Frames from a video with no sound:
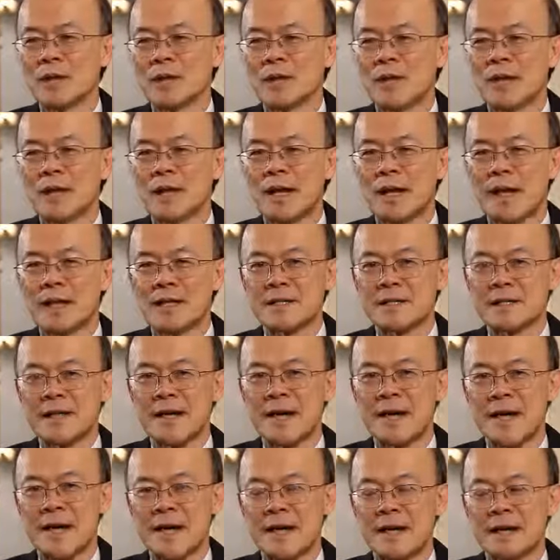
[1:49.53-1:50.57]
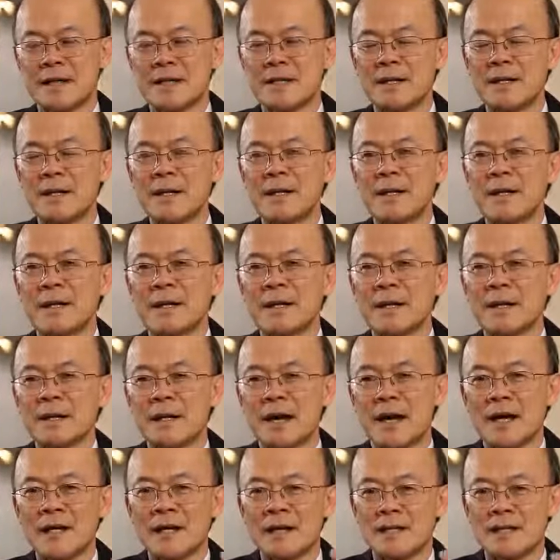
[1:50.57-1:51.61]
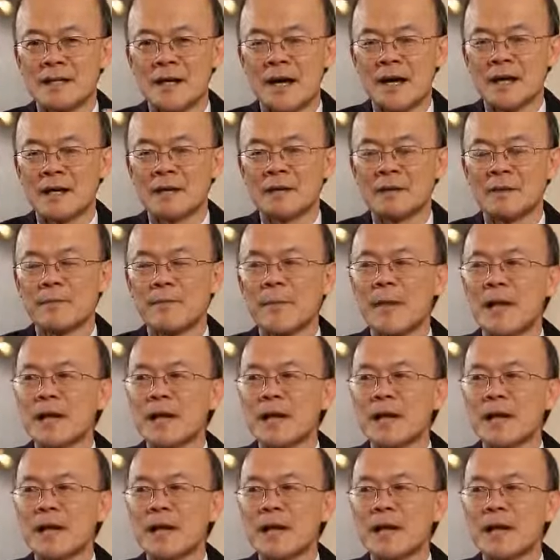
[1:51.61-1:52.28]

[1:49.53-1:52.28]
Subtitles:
It has a head and a tail.